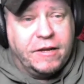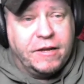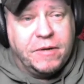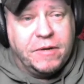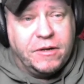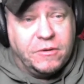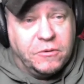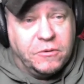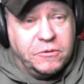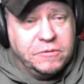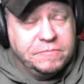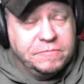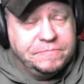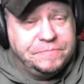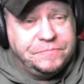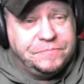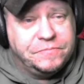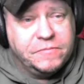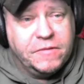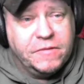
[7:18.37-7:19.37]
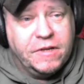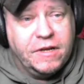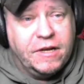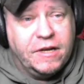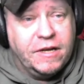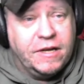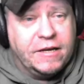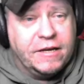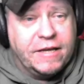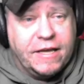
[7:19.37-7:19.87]
I'm getting old.
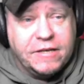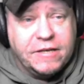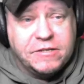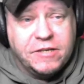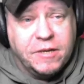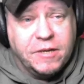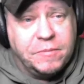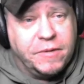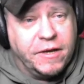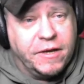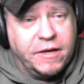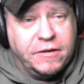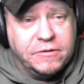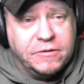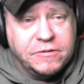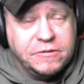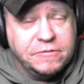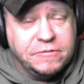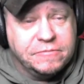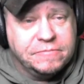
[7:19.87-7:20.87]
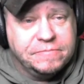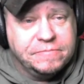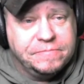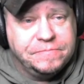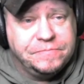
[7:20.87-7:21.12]
I can't stay up like I used to.